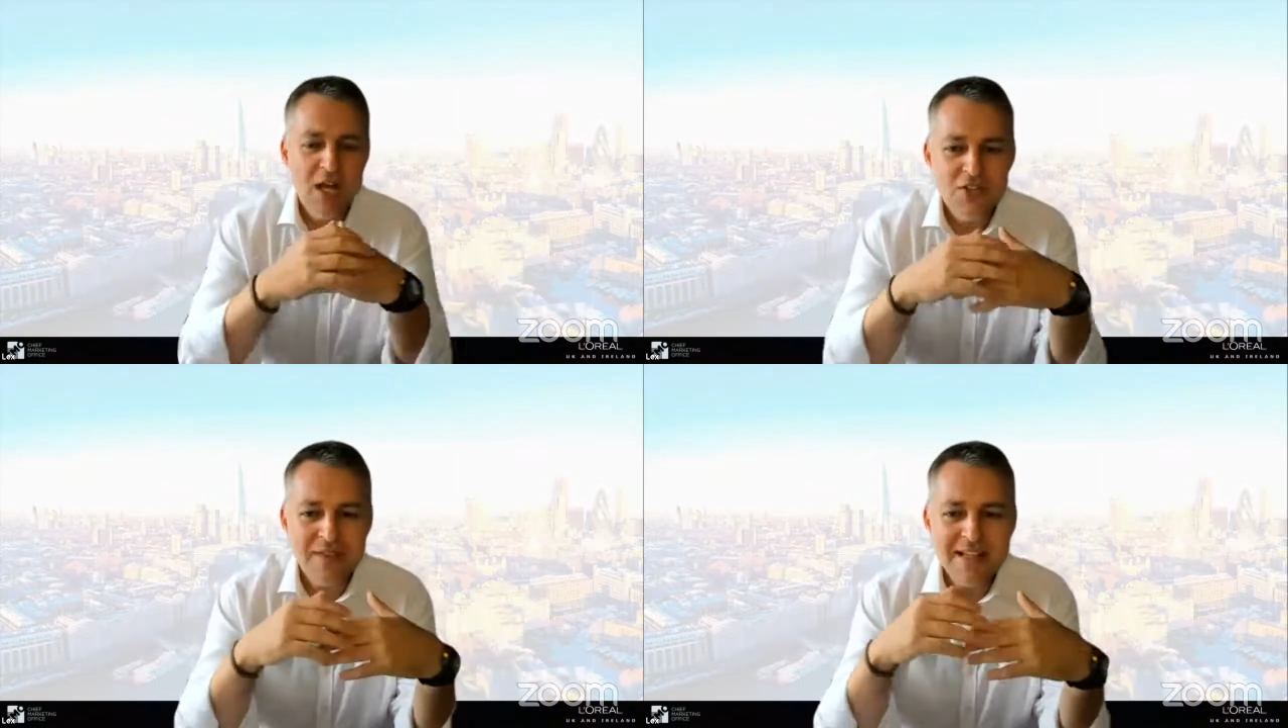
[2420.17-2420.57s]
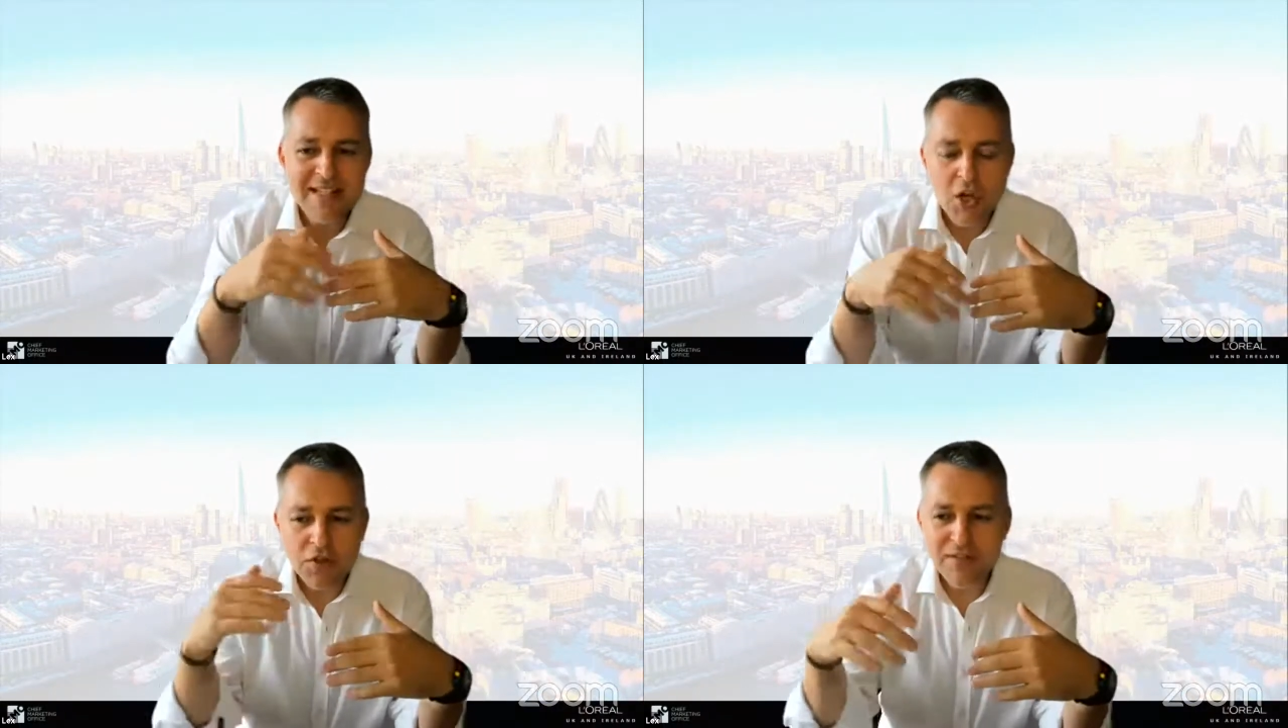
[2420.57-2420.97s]
So there's a
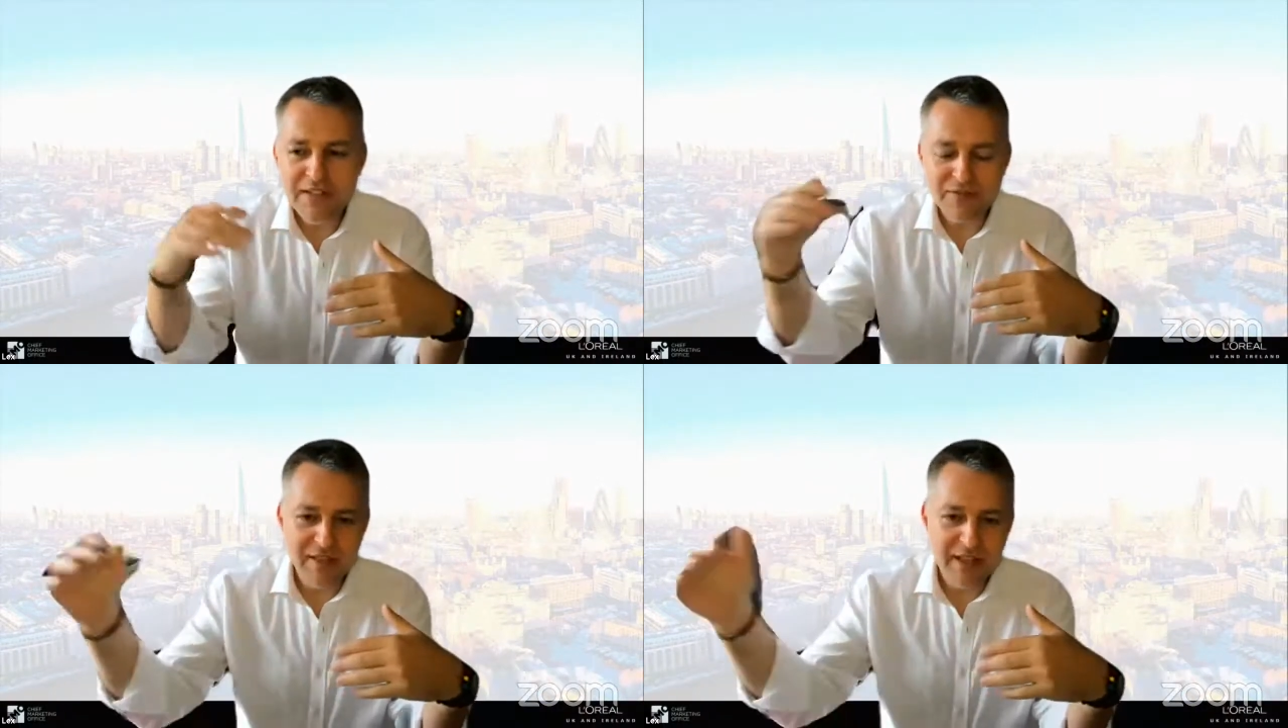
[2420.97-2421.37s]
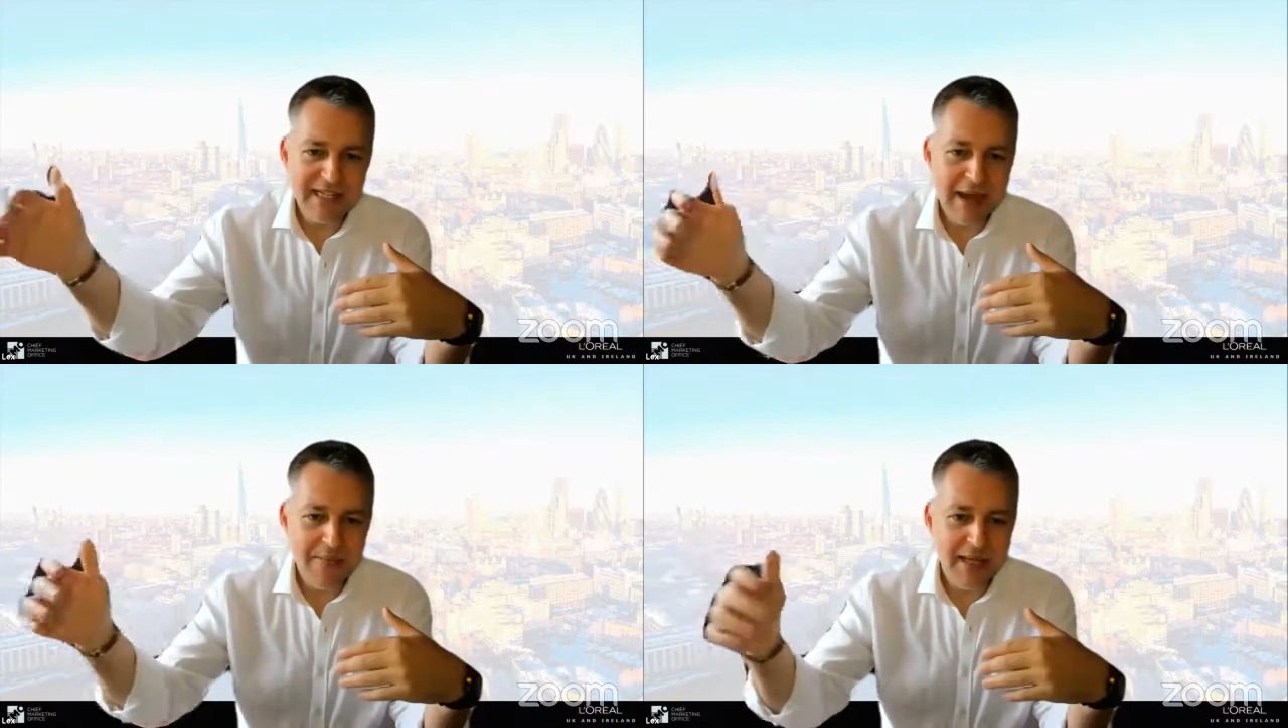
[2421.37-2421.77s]
lot of different things
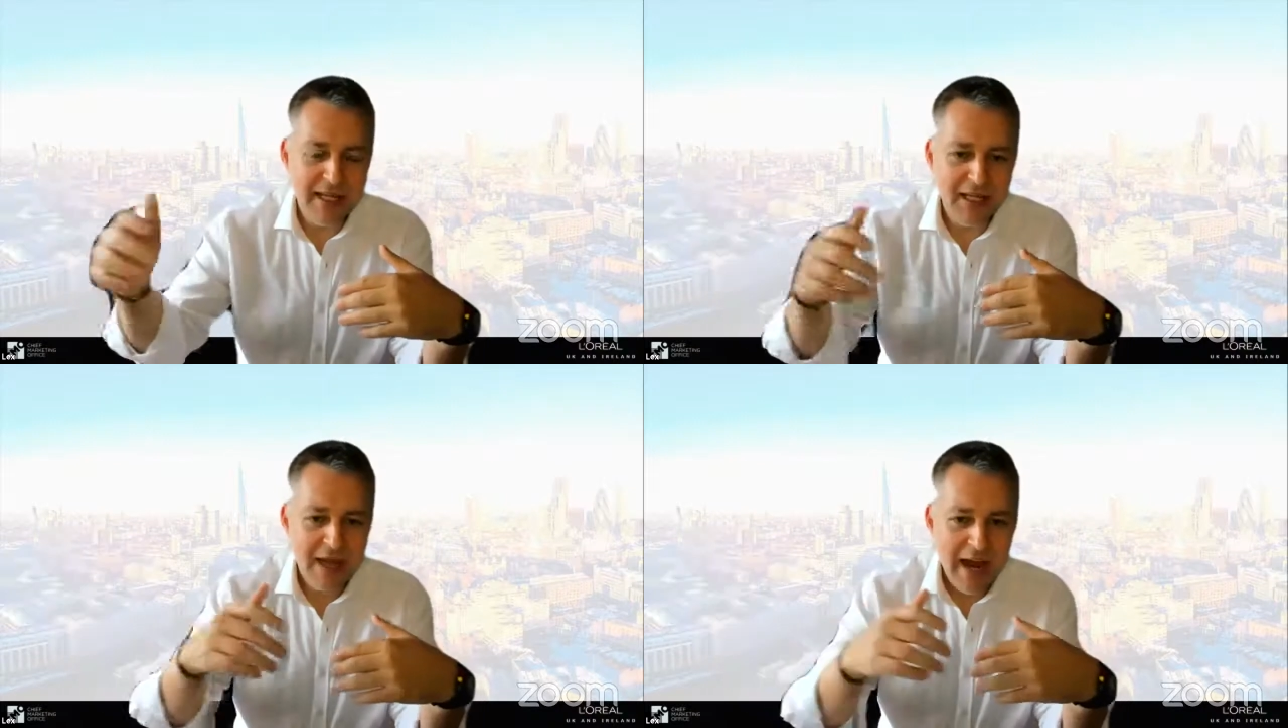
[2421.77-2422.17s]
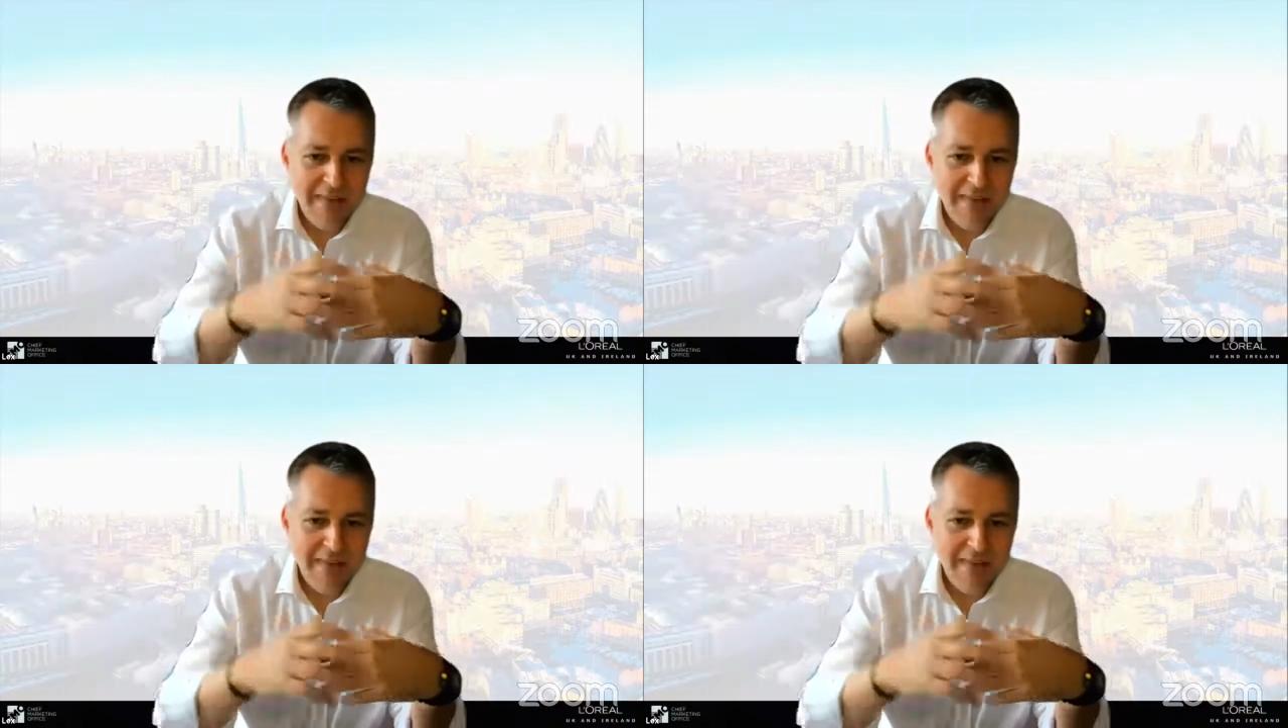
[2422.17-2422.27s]
happening.